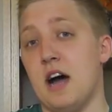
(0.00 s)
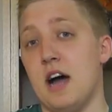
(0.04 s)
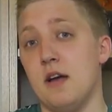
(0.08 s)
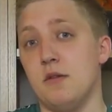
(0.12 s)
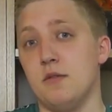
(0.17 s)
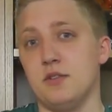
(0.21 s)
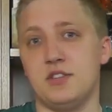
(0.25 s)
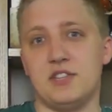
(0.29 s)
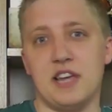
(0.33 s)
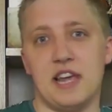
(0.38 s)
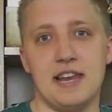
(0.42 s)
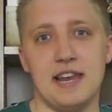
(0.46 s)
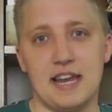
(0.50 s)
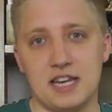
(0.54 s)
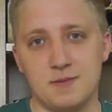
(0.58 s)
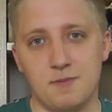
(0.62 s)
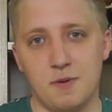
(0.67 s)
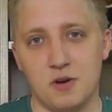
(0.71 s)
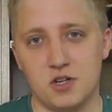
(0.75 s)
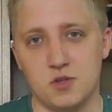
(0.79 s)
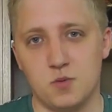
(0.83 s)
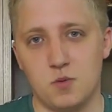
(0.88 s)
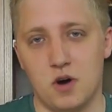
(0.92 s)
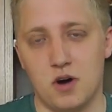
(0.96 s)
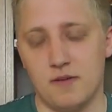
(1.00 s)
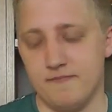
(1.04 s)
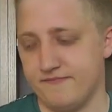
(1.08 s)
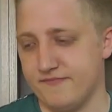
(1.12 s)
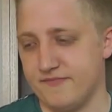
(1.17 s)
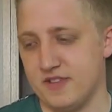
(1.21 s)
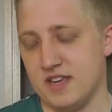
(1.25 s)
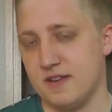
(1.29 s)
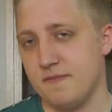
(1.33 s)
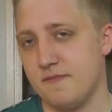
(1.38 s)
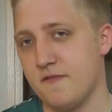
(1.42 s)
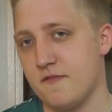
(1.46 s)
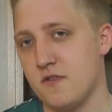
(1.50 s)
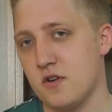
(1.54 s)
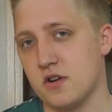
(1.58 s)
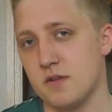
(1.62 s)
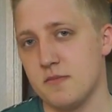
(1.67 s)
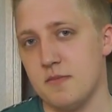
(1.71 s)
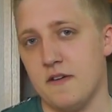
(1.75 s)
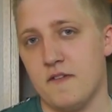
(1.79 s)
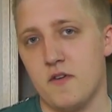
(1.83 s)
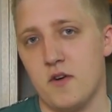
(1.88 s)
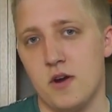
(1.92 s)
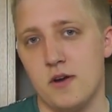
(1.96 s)
I was saying Xbox One. The frog
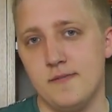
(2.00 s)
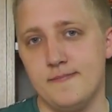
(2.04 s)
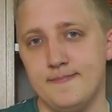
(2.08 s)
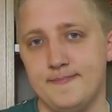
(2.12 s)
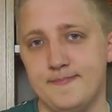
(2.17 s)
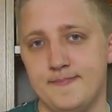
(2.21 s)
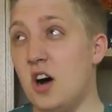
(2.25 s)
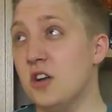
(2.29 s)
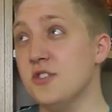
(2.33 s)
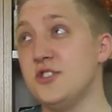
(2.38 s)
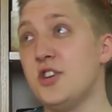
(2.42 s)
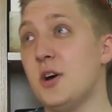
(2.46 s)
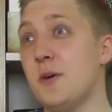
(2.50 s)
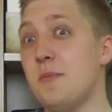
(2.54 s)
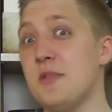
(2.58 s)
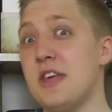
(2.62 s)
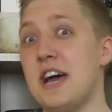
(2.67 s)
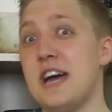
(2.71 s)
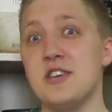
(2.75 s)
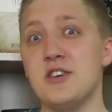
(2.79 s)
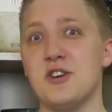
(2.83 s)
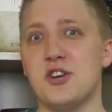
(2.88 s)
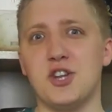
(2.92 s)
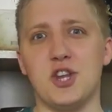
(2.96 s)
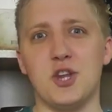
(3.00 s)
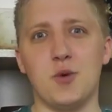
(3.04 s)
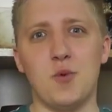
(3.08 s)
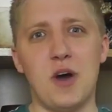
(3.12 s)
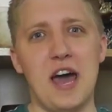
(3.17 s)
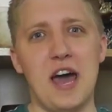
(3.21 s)
in my throat. On top of that, you can do